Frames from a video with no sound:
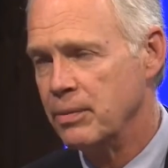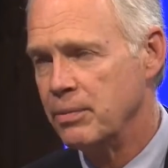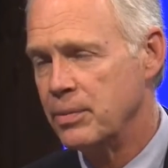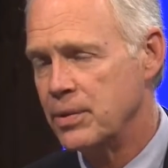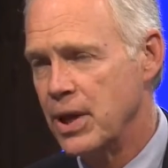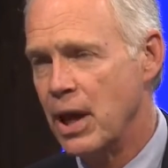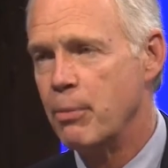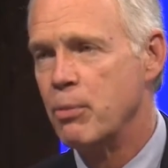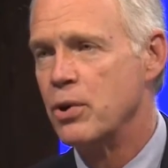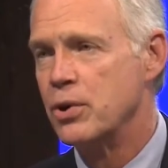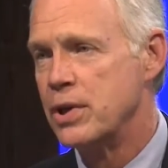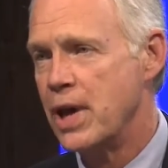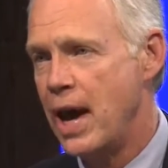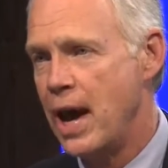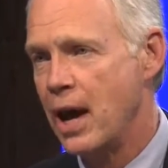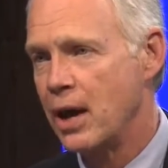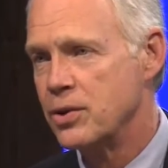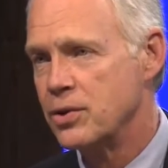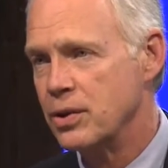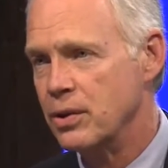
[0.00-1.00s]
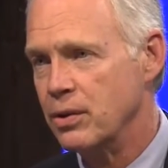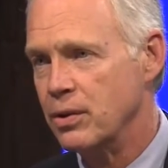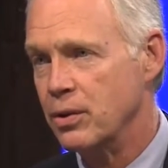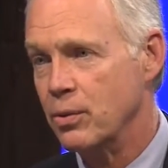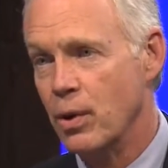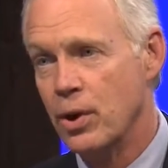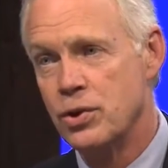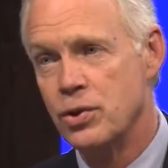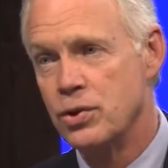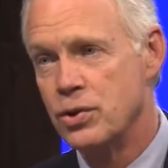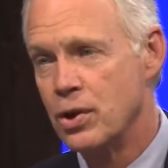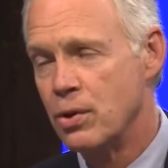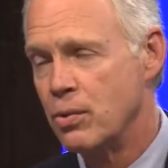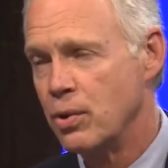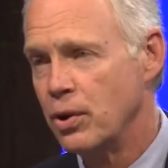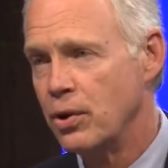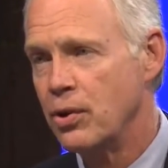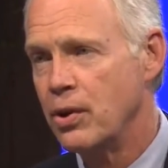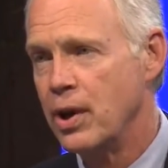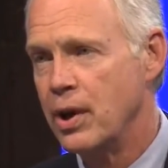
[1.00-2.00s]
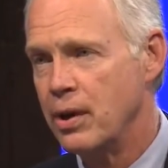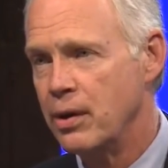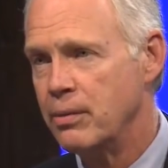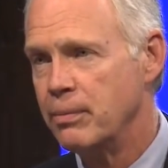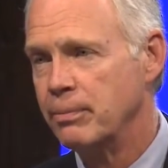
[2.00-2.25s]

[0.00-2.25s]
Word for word: cyber attacks, and the Russians are really good at it.